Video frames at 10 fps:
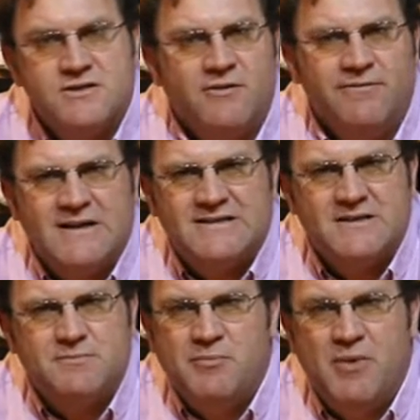
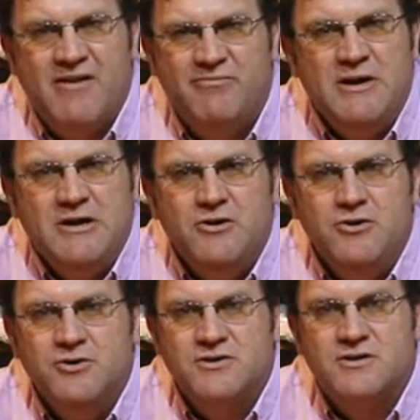Sulfites have been
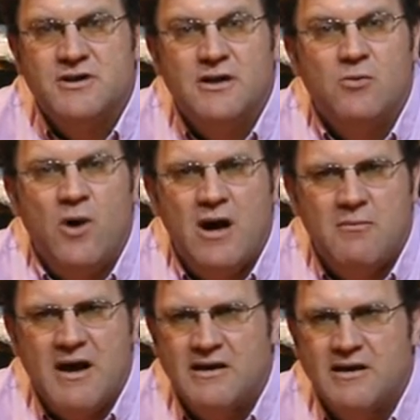used in
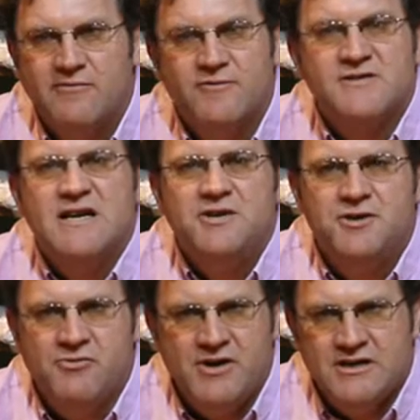winemaking for
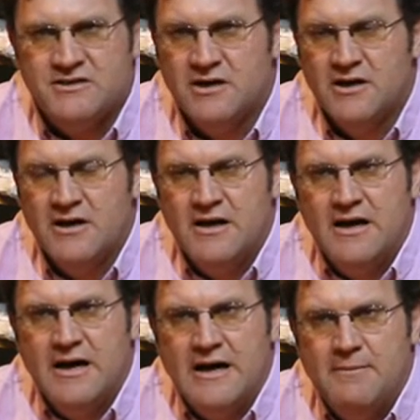centuries
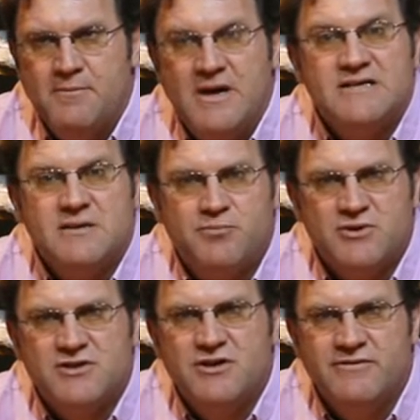as a
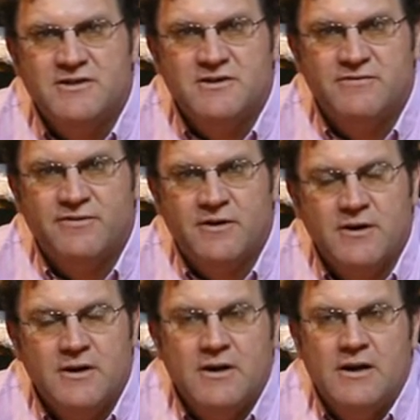
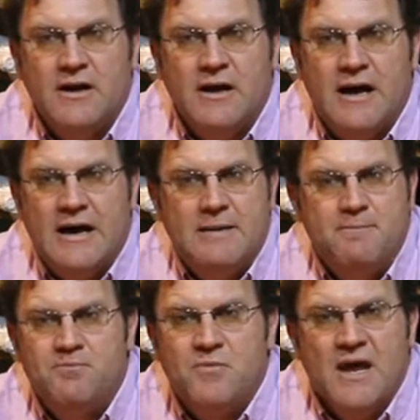preservative,
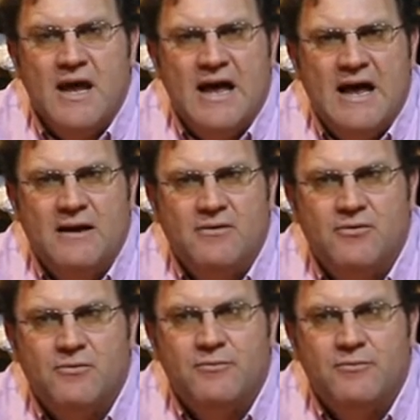and